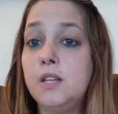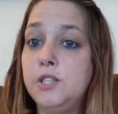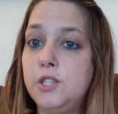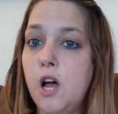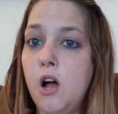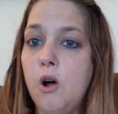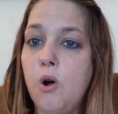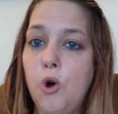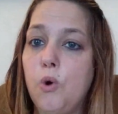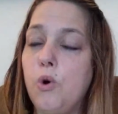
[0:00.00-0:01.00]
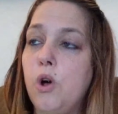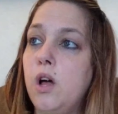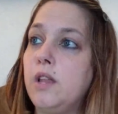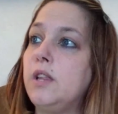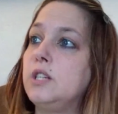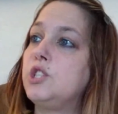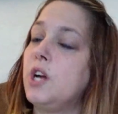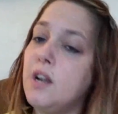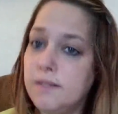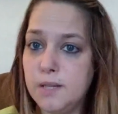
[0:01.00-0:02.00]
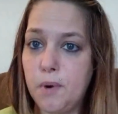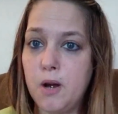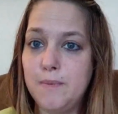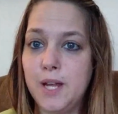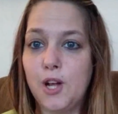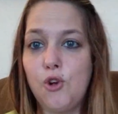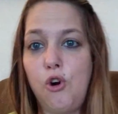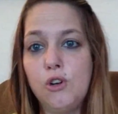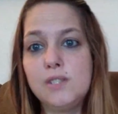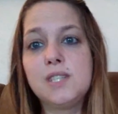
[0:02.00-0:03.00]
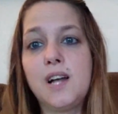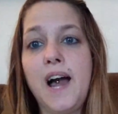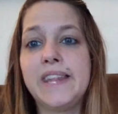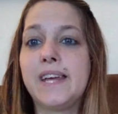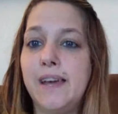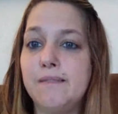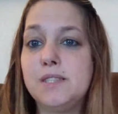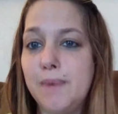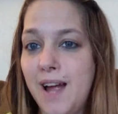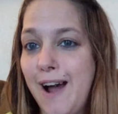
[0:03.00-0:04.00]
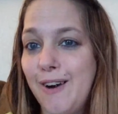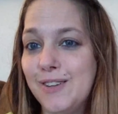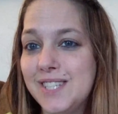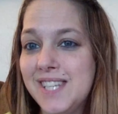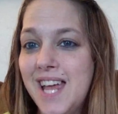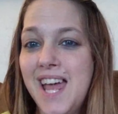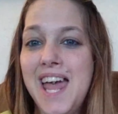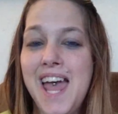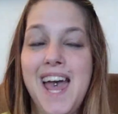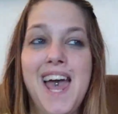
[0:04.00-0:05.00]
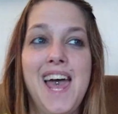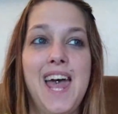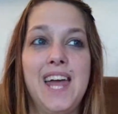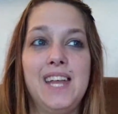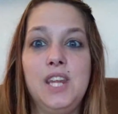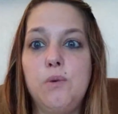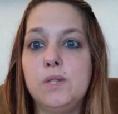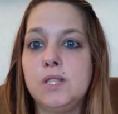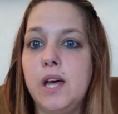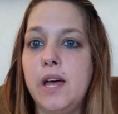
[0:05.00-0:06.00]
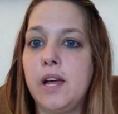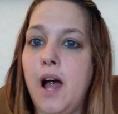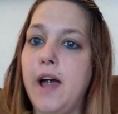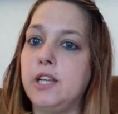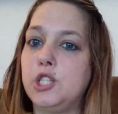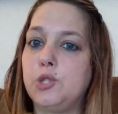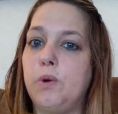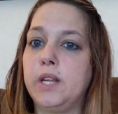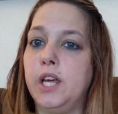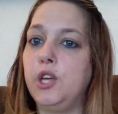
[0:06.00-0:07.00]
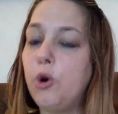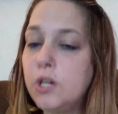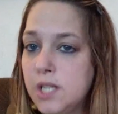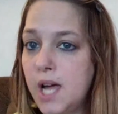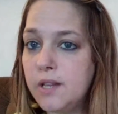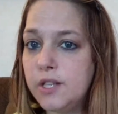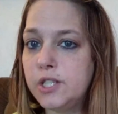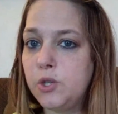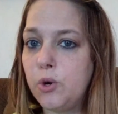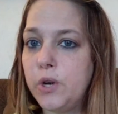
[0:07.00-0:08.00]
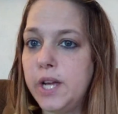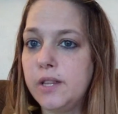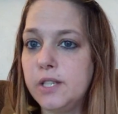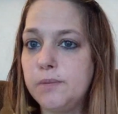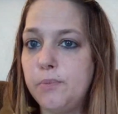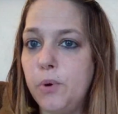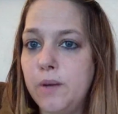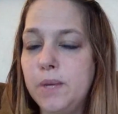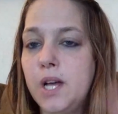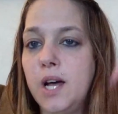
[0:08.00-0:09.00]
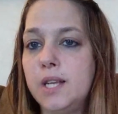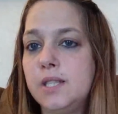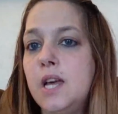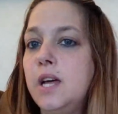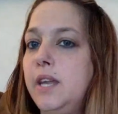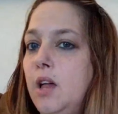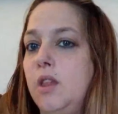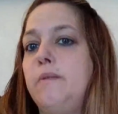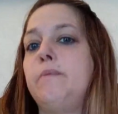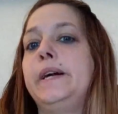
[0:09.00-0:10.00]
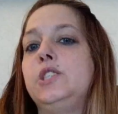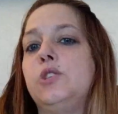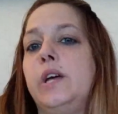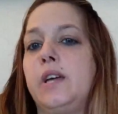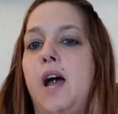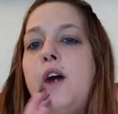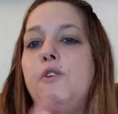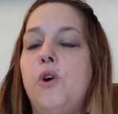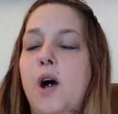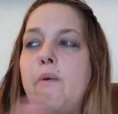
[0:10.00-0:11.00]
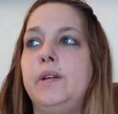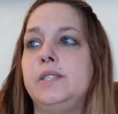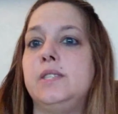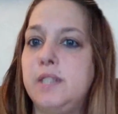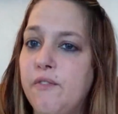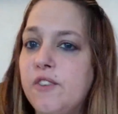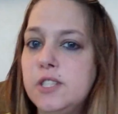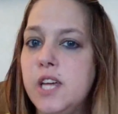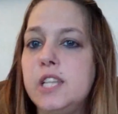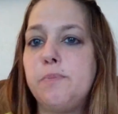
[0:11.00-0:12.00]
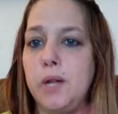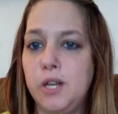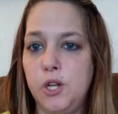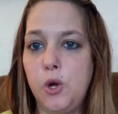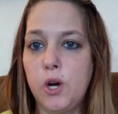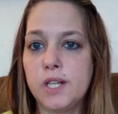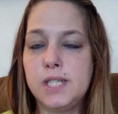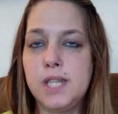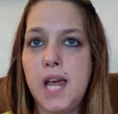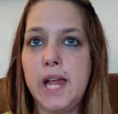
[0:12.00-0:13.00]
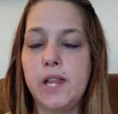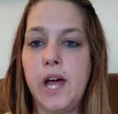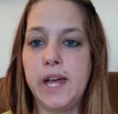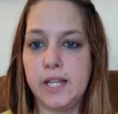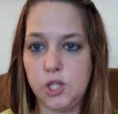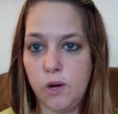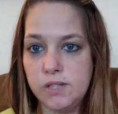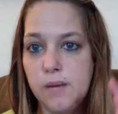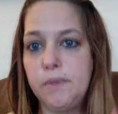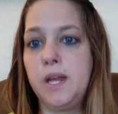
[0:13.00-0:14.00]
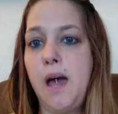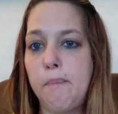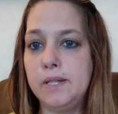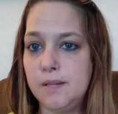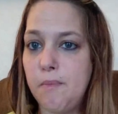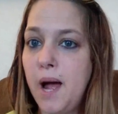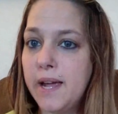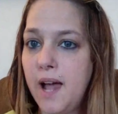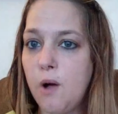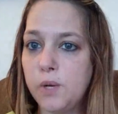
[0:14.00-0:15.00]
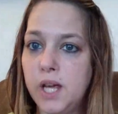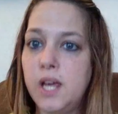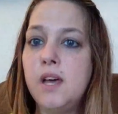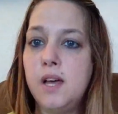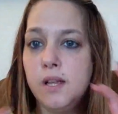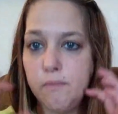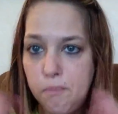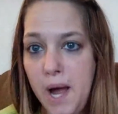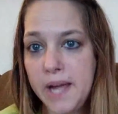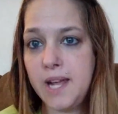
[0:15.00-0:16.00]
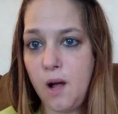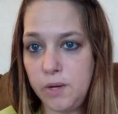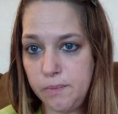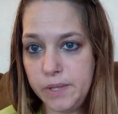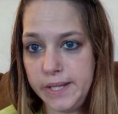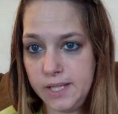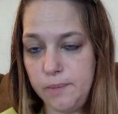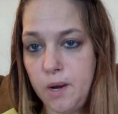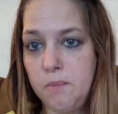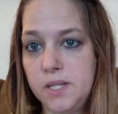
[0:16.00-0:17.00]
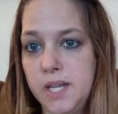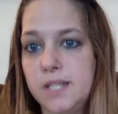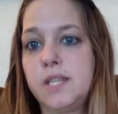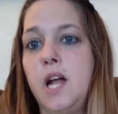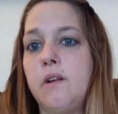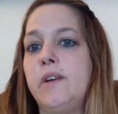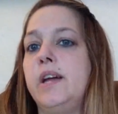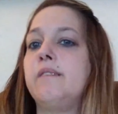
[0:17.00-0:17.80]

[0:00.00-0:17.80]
So the sheriff's department calls the guy that came to my house. And he was like, I just want to get your side of the story at this point, because now let me remind you, like, I don't know how it is in different states, but in New York State, like, so if something happens in my county, my county police department takes care of it.